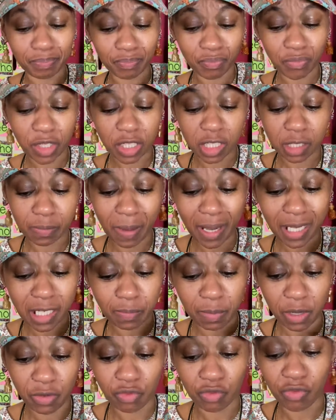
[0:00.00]
The spice
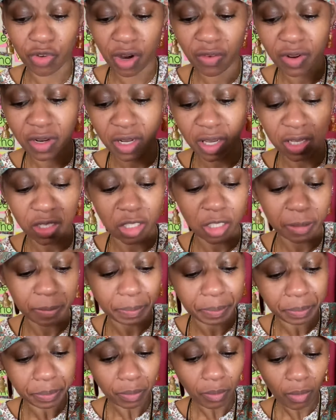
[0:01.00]
blend is very nice.
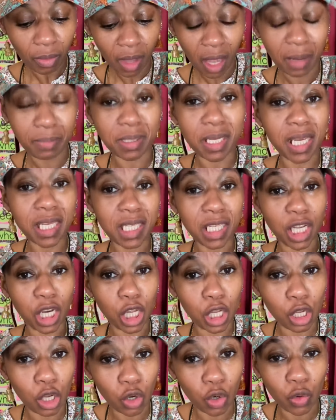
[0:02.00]
I'm tasting the
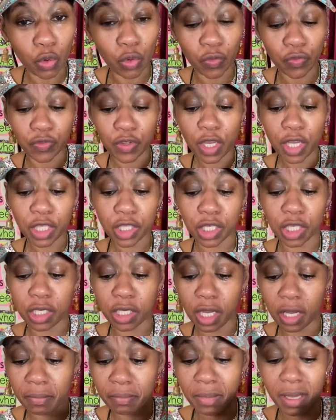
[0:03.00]
clove, the
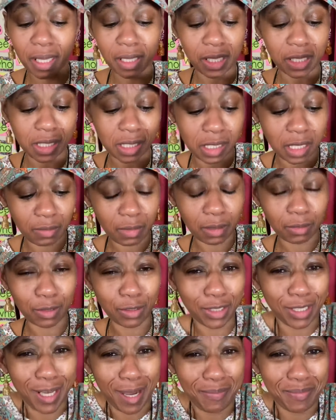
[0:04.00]
nutmeg, the cinnamon.
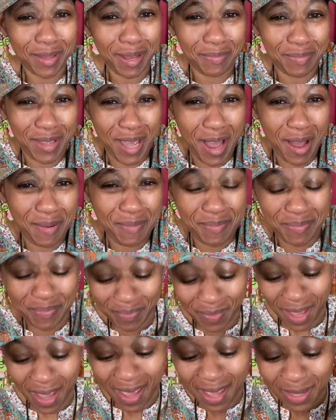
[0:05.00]
Yum, yum, yum.
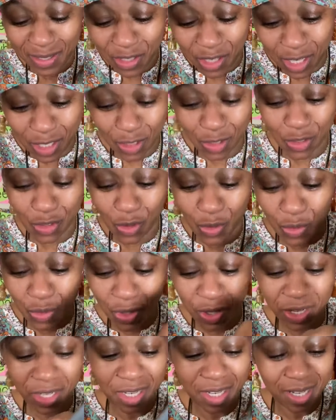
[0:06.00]
Tastes so
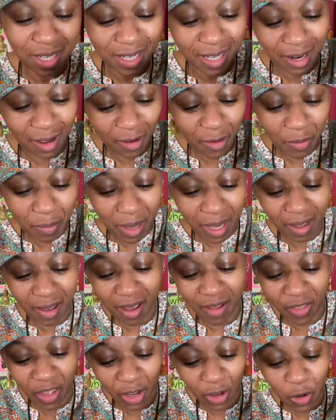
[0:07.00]
good. Oh my God,
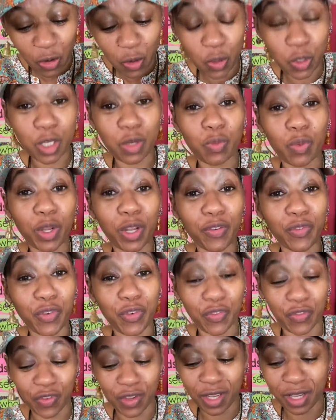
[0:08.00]
that cozy, wonderful
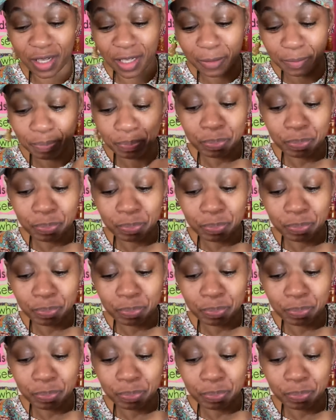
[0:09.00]
feeling.